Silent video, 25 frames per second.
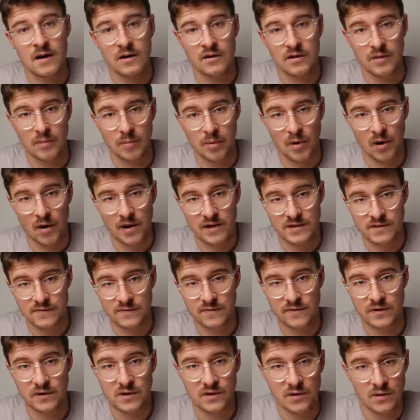the price
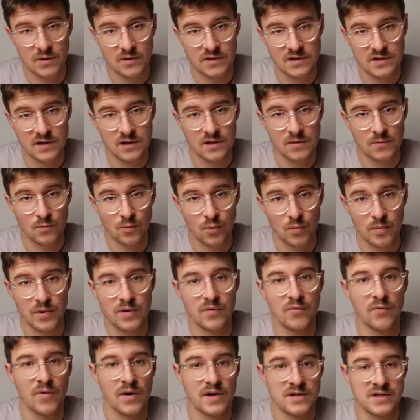for the user will be
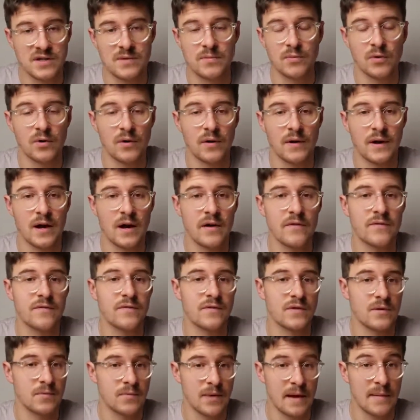reasonable enough
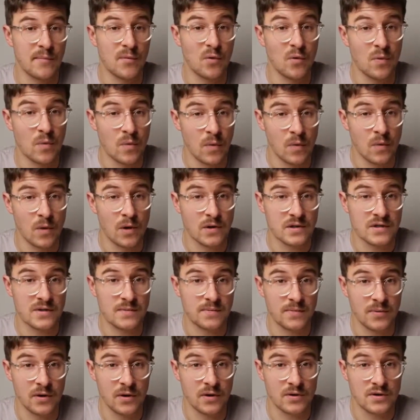that people will want to
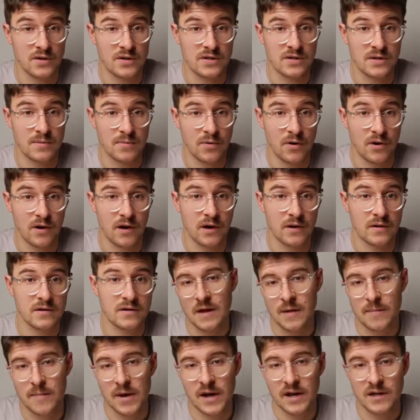purchase the product.
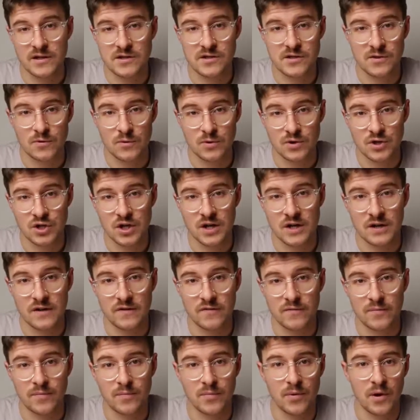They managed to
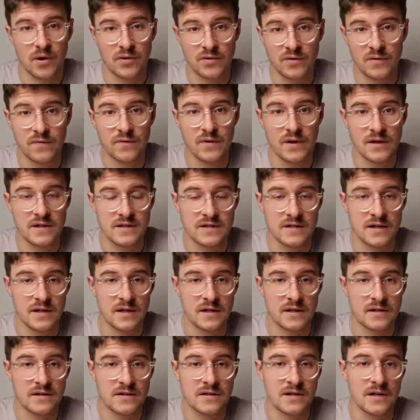achieve both of these
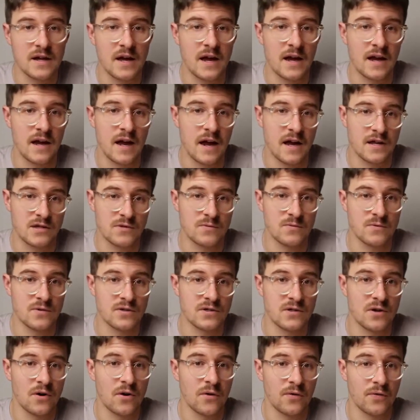things, and as a
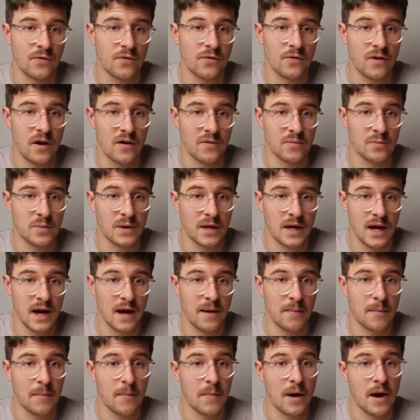result, they've
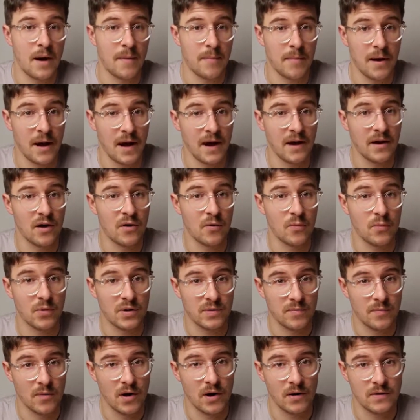become a partner
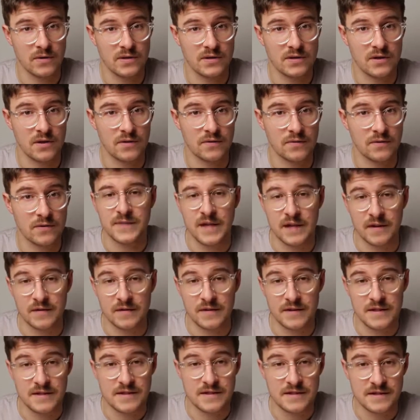with Microsoft. Now,
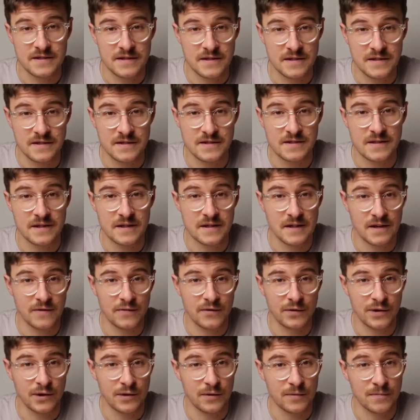this is
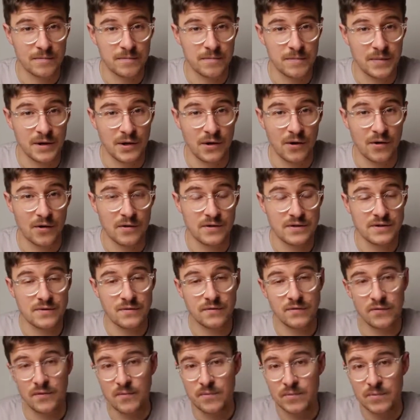significant because
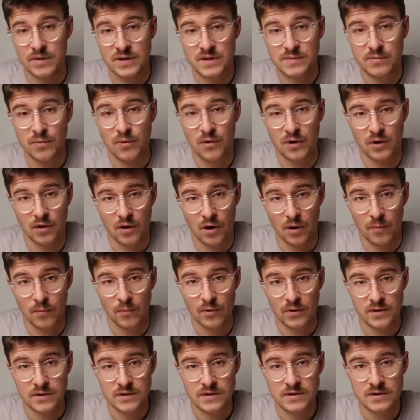from this point
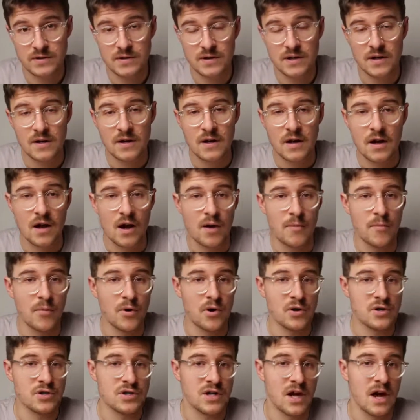onwards,
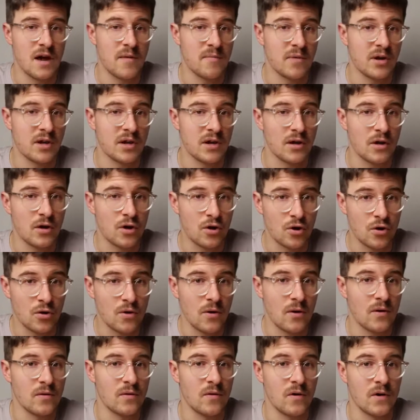Emerge Gaming
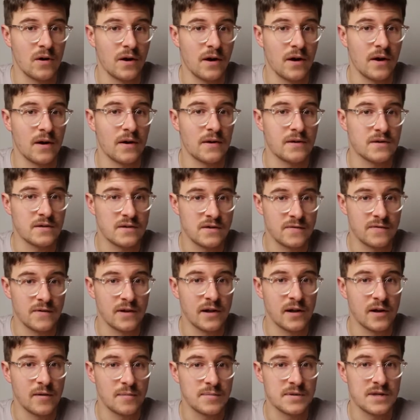no longer
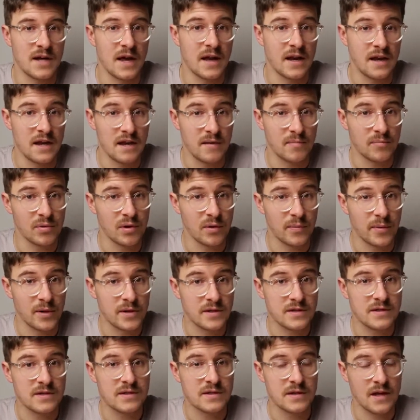develops and
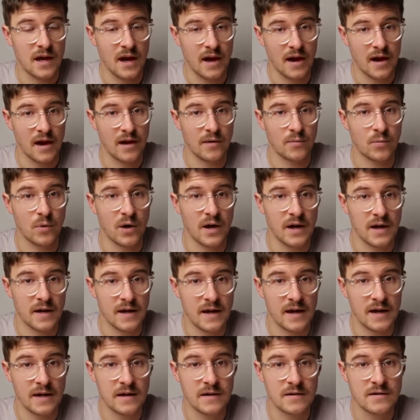implements the hardware
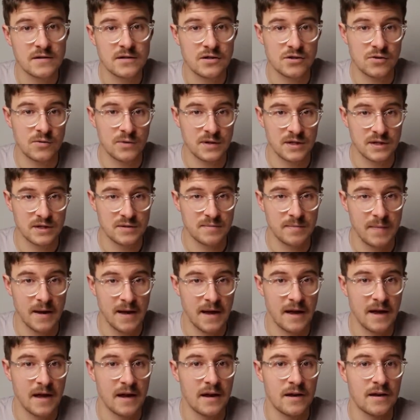needed to
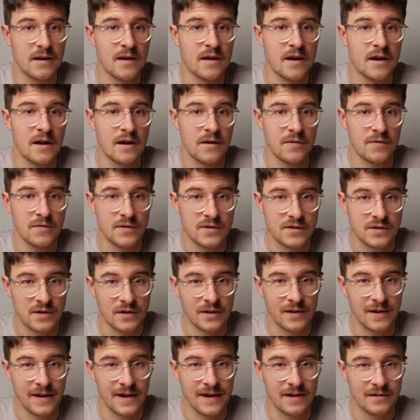expand this
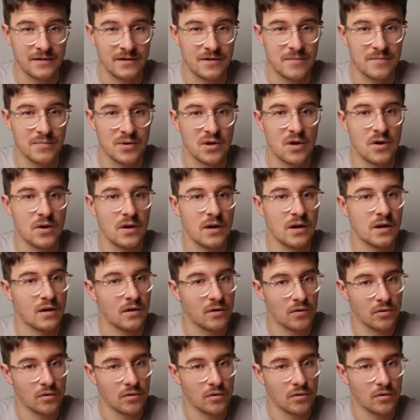cloud computing